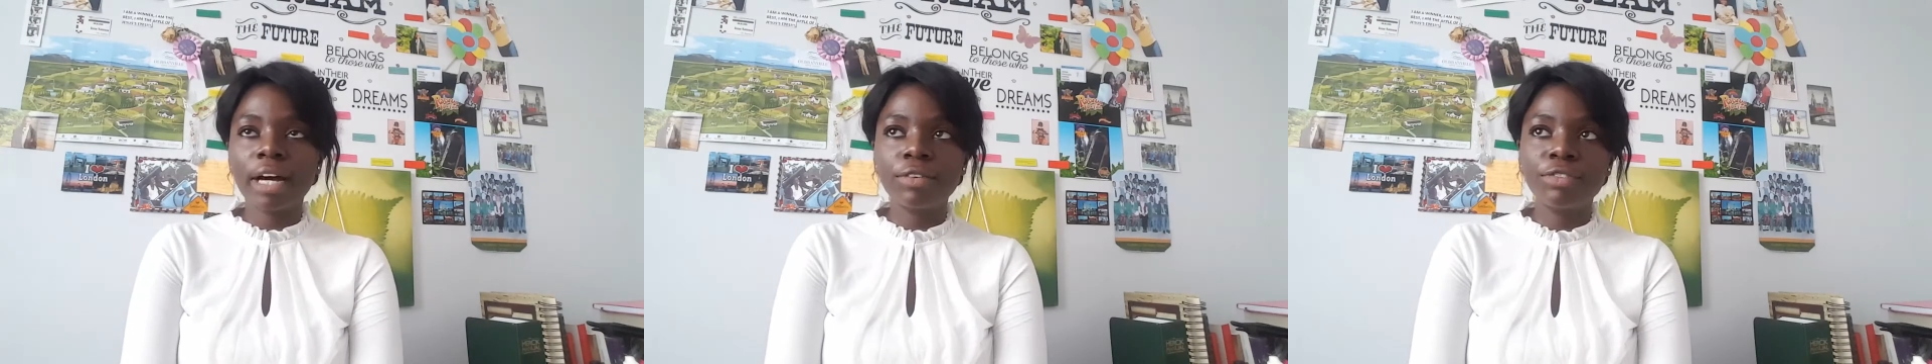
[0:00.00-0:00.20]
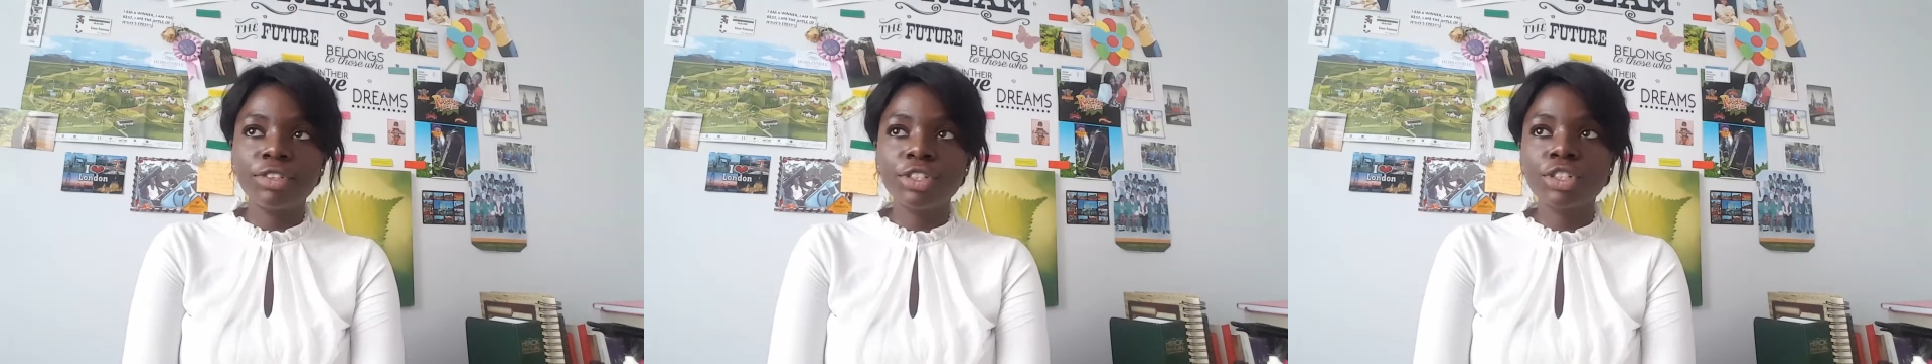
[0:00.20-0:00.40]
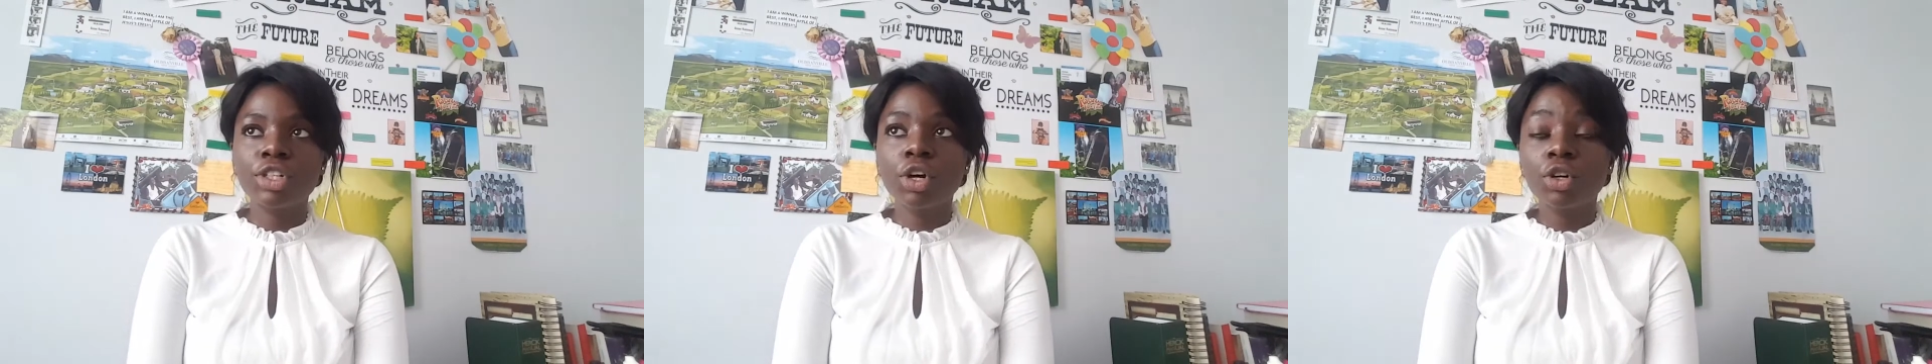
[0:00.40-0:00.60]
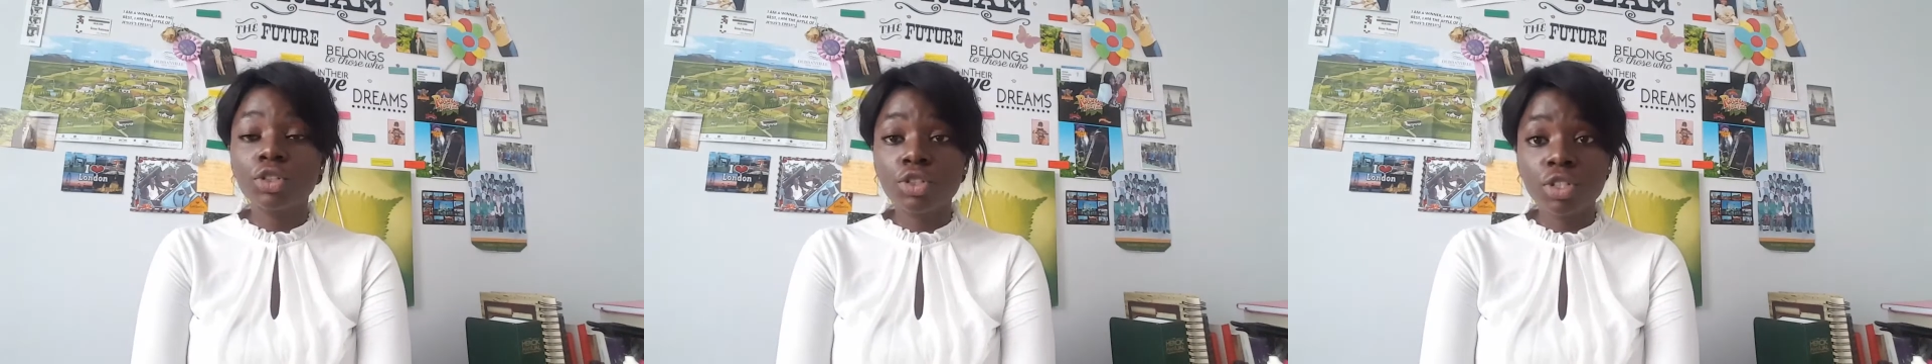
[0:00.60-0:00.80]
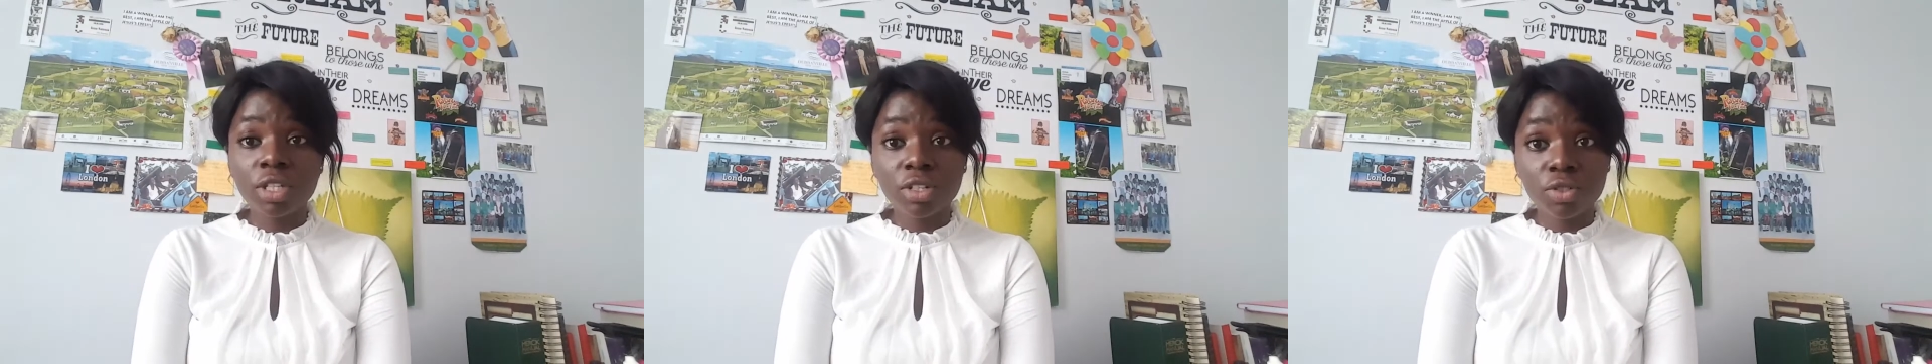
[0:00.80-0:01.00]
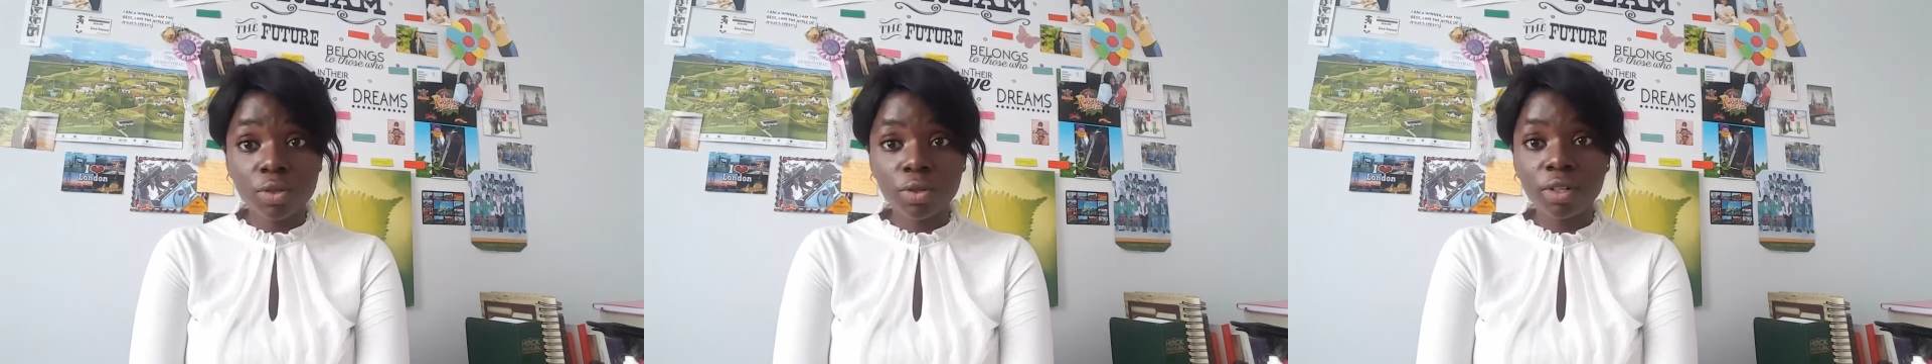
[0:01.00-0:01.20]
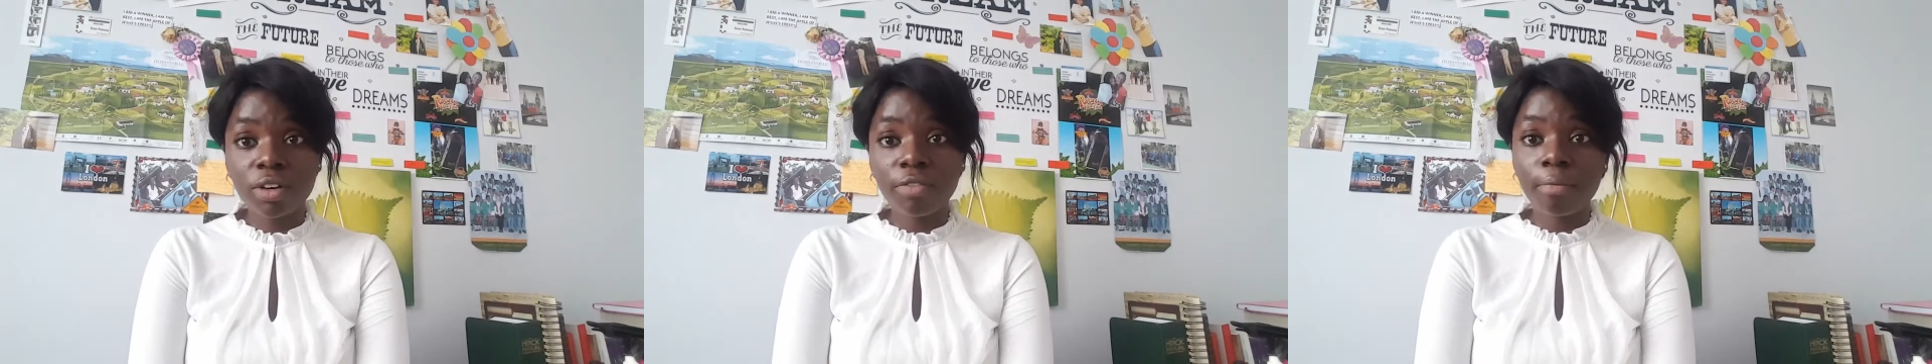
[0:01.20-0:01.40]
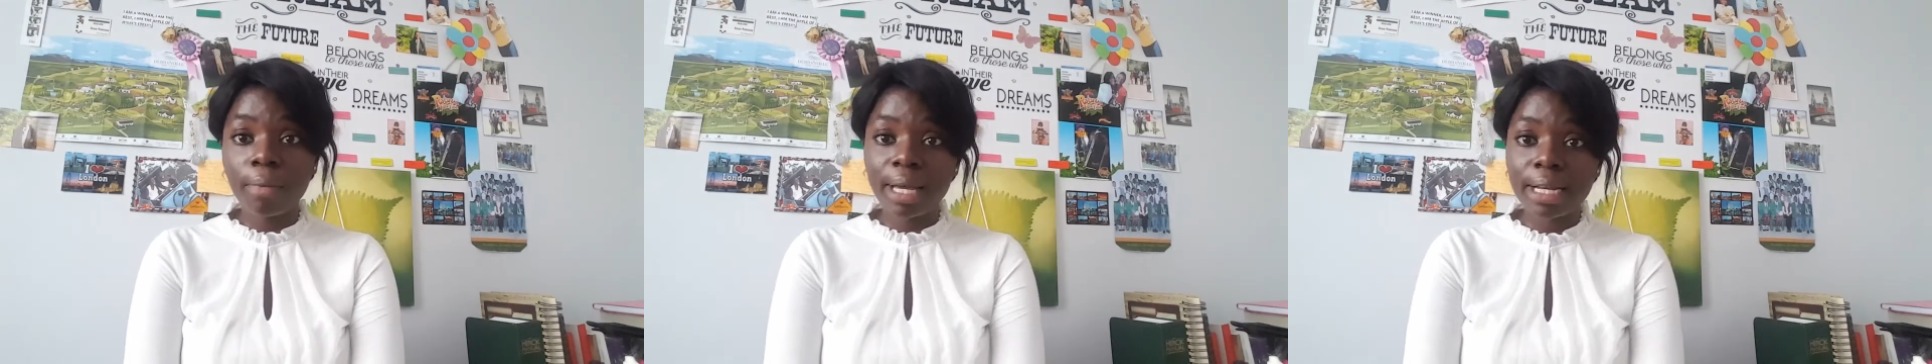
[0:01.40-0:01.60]
have to go to the school
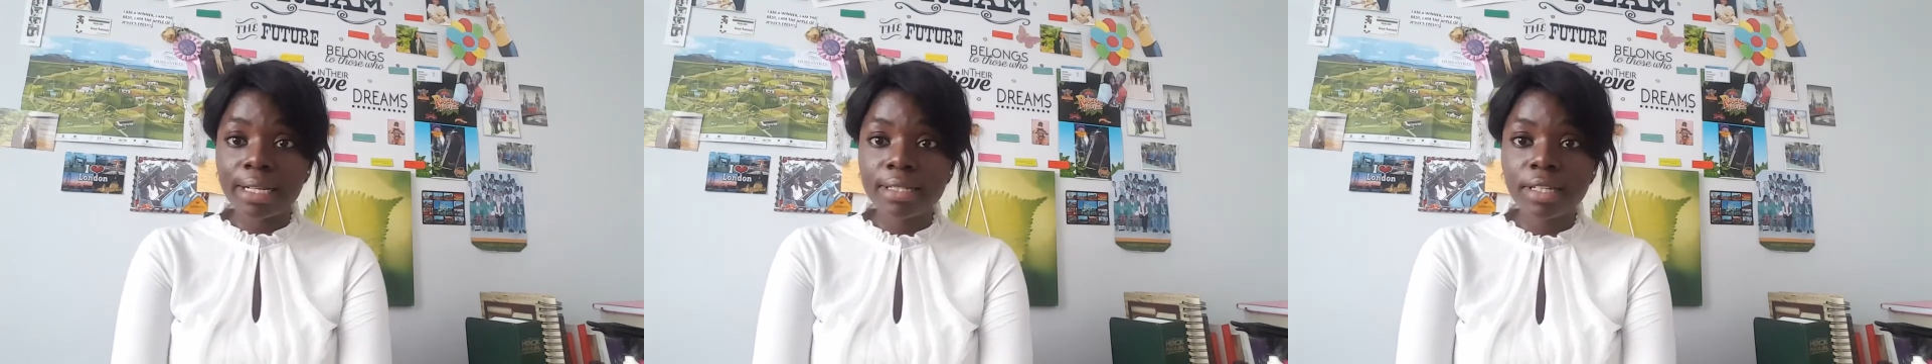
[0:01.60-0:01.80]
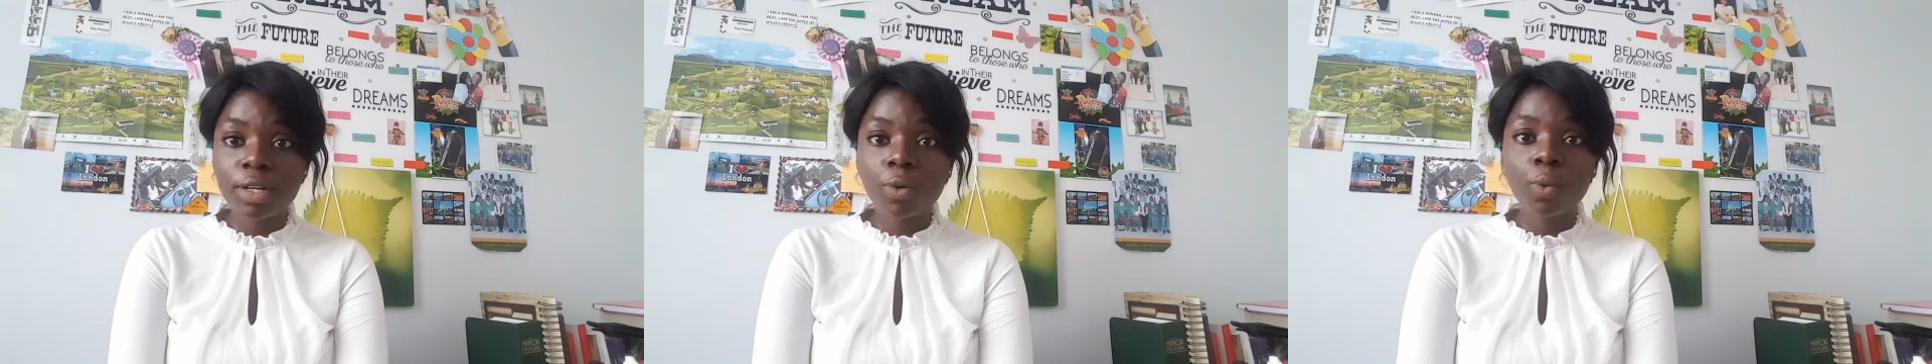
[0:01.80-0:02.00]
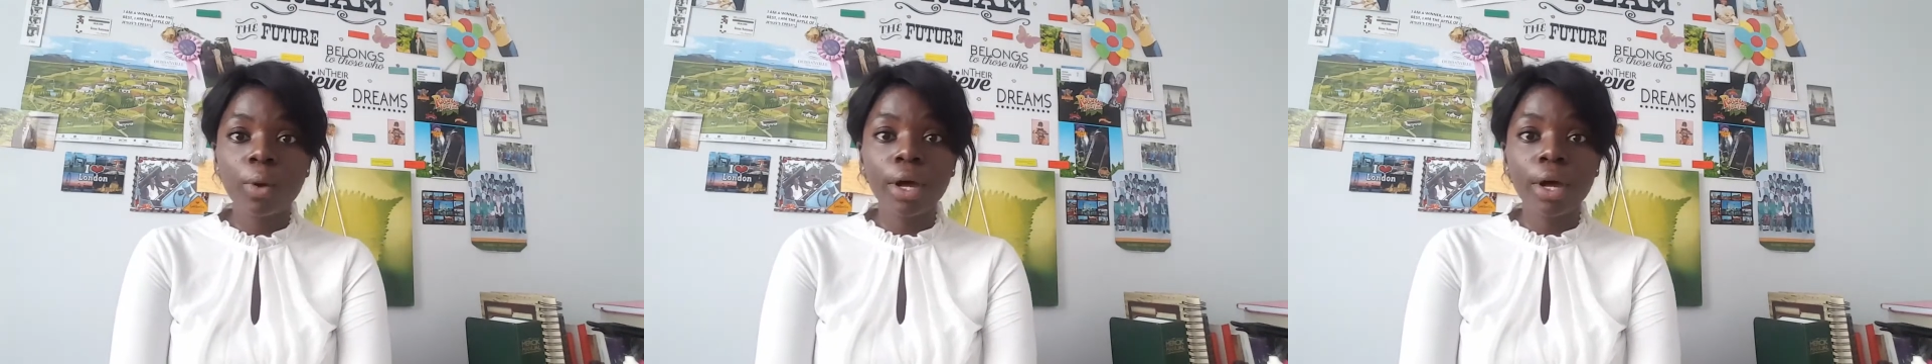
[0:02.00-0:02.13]
of medicine